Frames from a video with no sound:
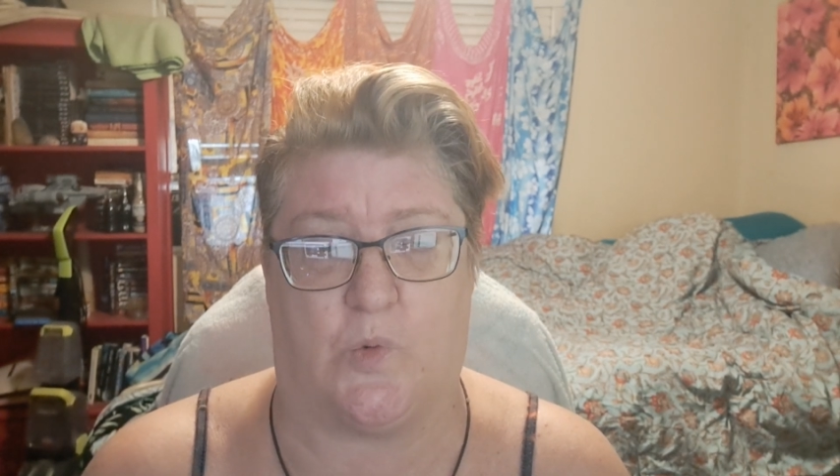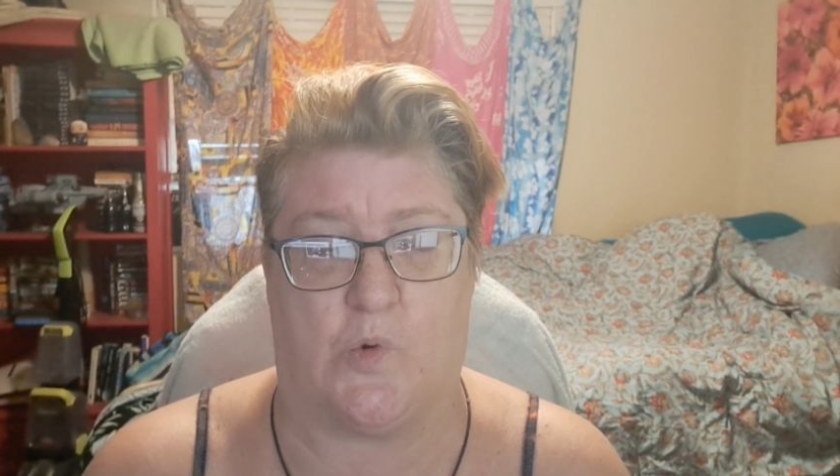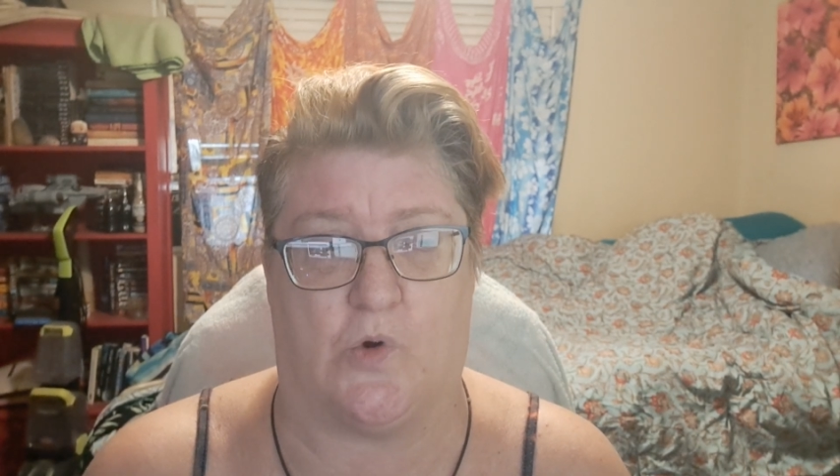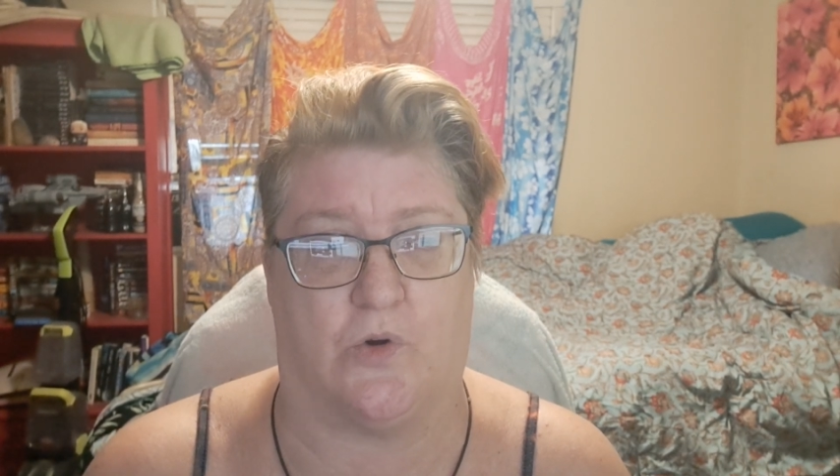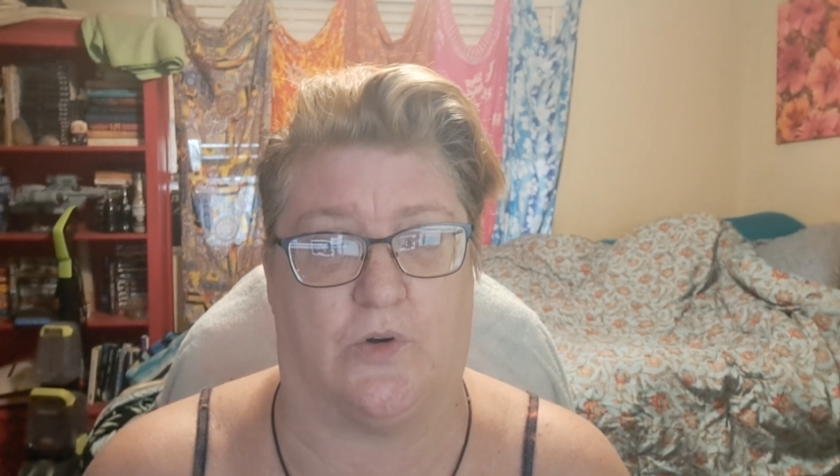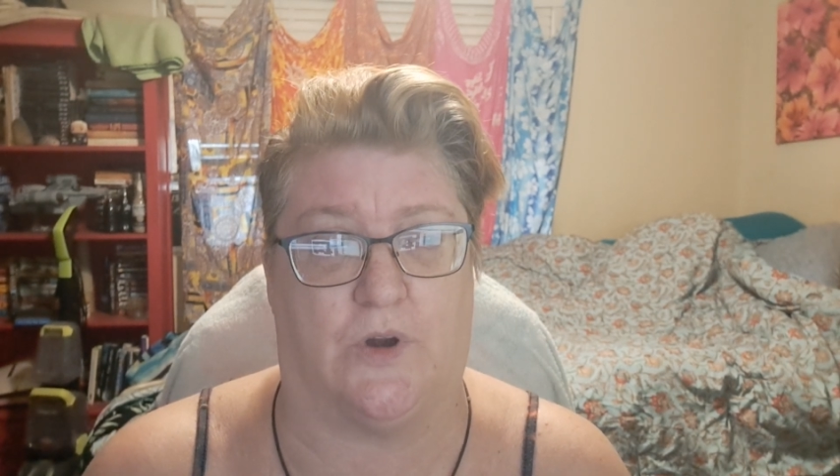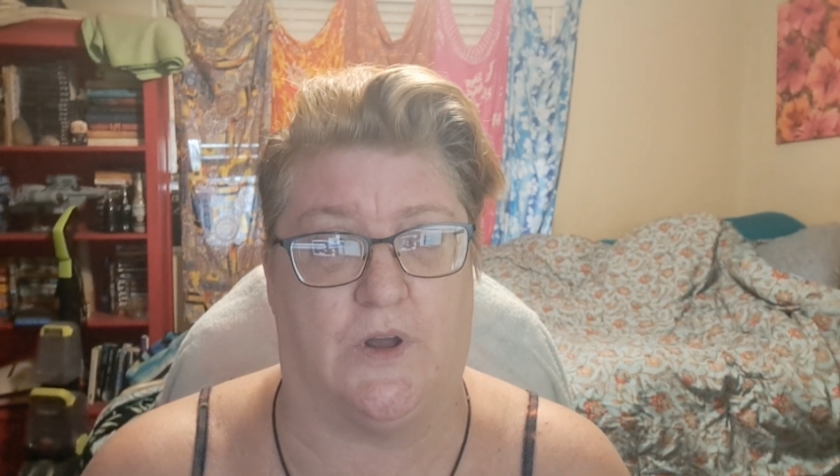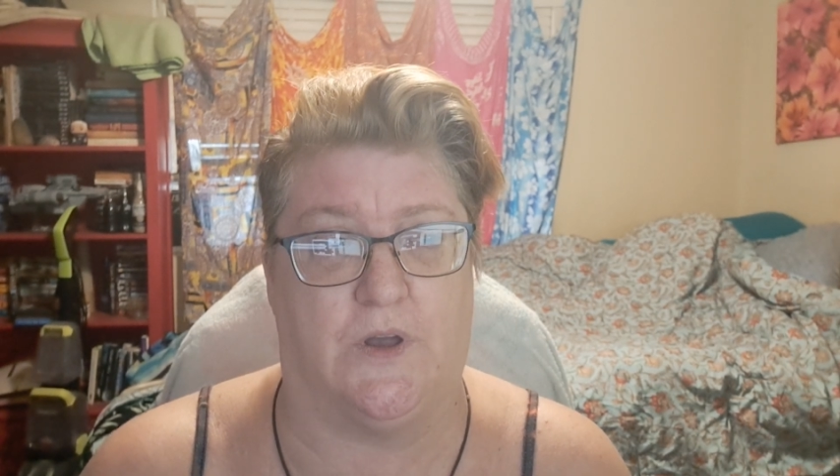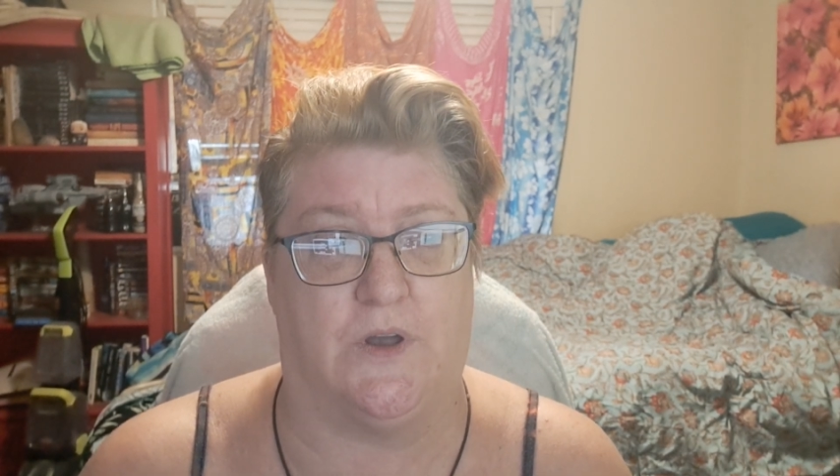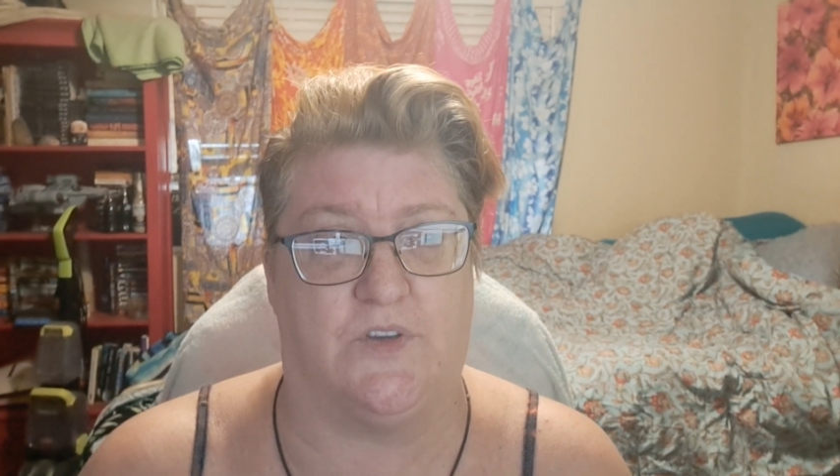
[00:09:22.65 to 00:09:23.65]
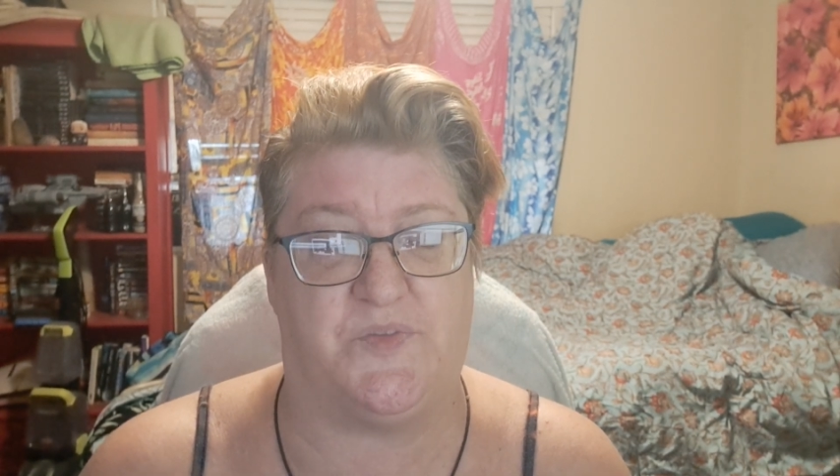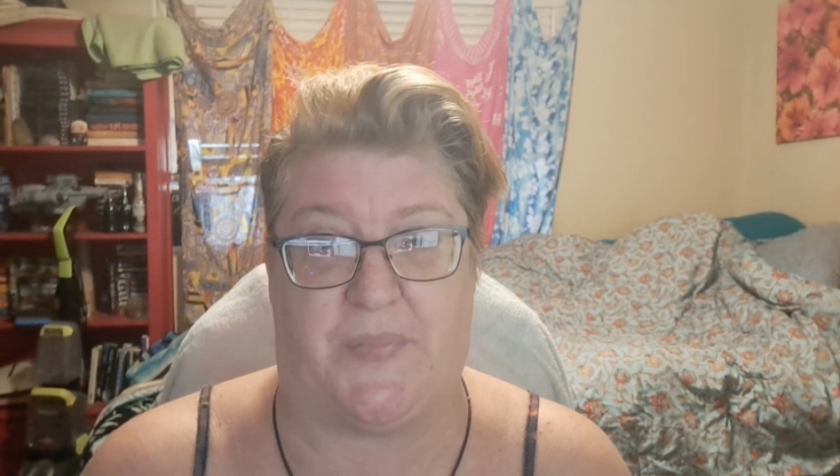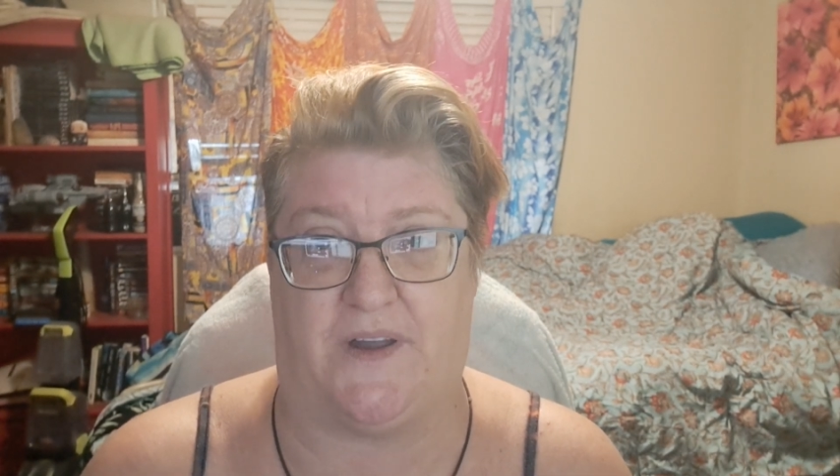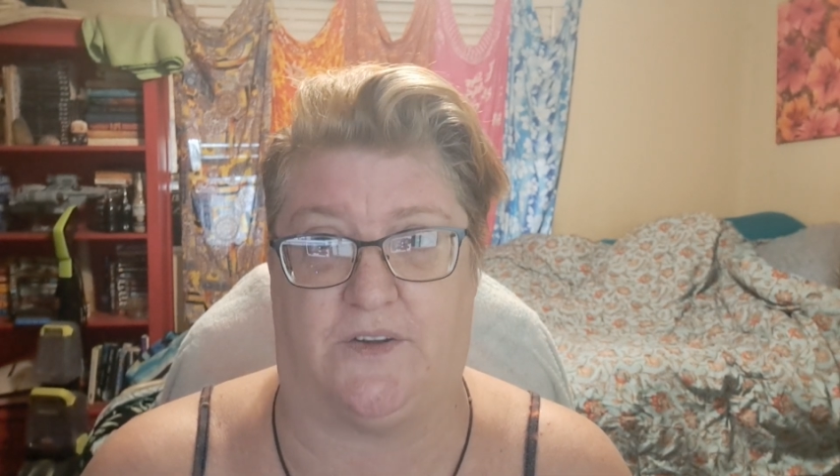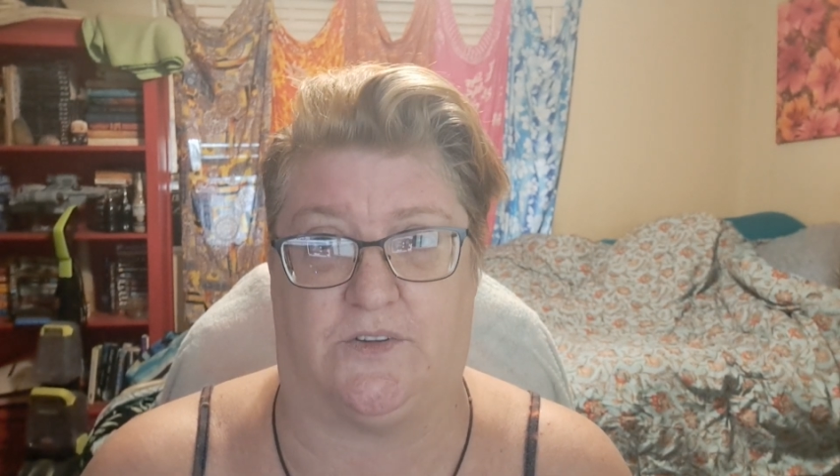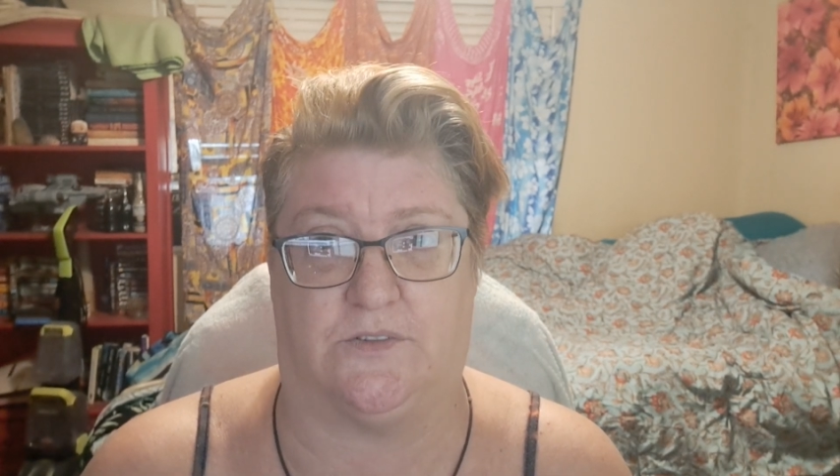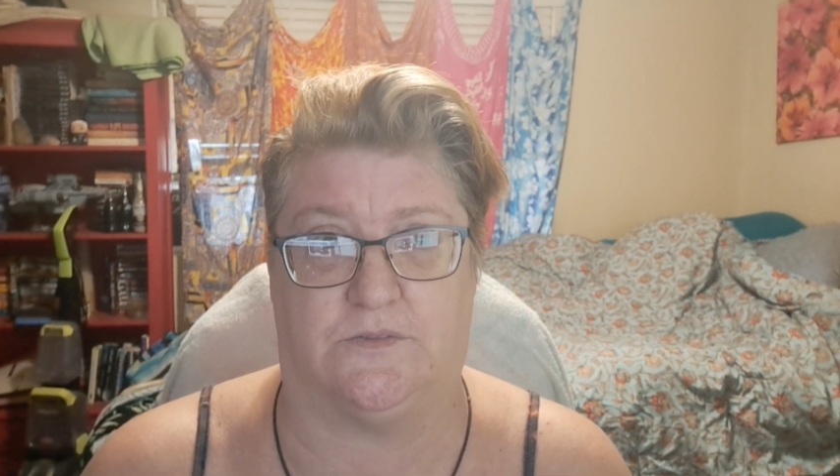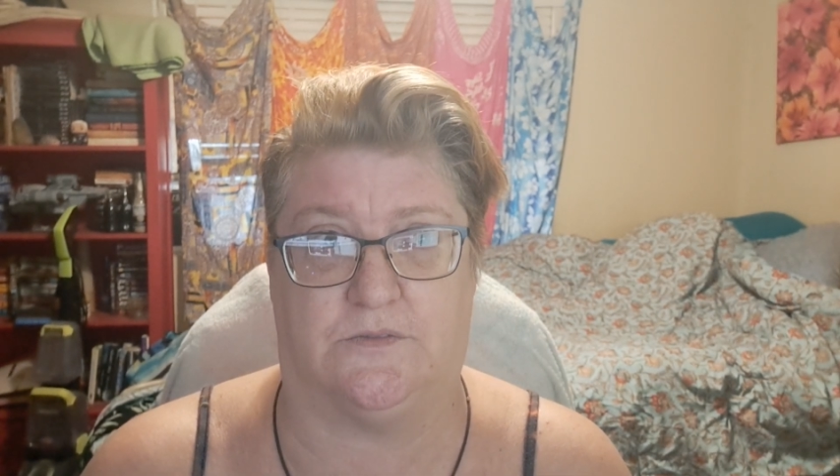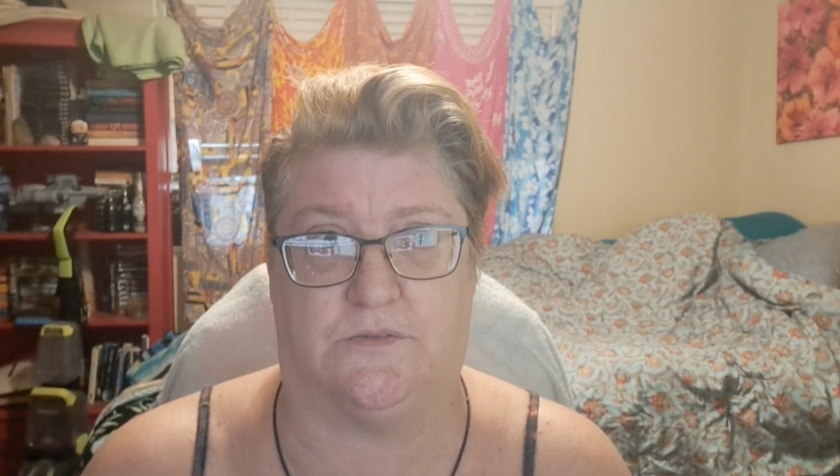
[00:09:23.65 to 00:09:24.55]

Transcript: or spinal